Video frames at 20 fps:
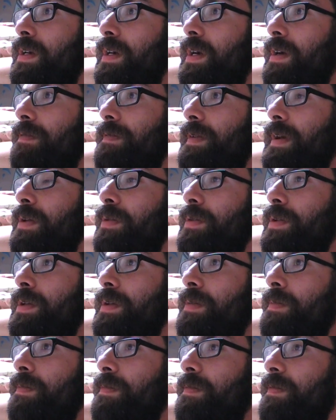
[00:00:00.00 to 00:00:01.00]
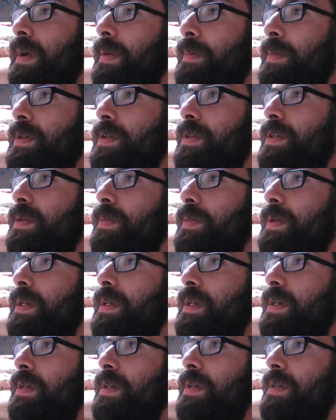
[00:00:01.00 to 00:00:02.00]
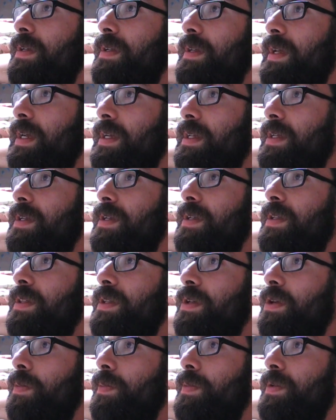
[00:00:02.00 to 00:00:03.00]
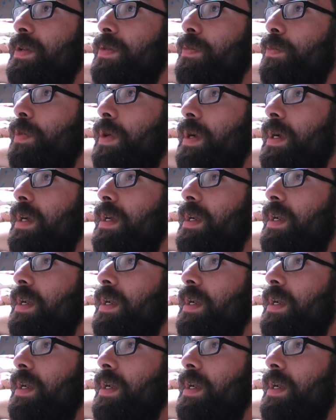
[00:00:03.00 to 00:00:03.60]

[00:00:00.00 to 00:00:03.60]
found feminists to be sexist in the opposite way.